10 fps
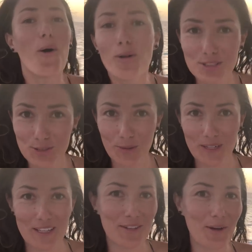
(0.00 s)
whole
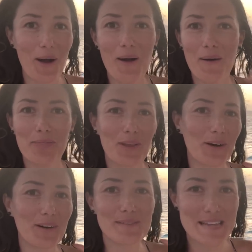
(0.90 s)
story, you know,
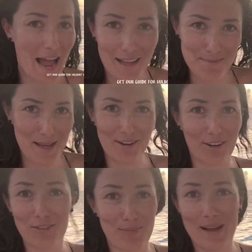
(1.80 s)
the nightmare
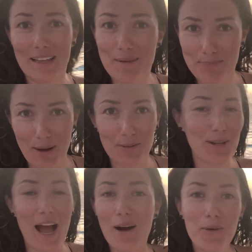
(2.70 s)
of buying a boat,
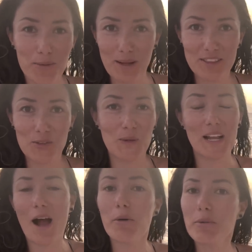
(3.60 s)
how we went through it,
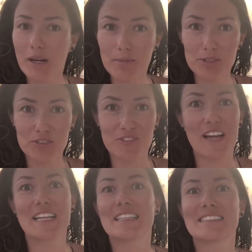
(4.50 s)
how we were able to
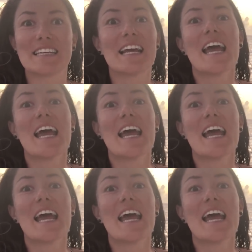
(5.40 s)
finance it,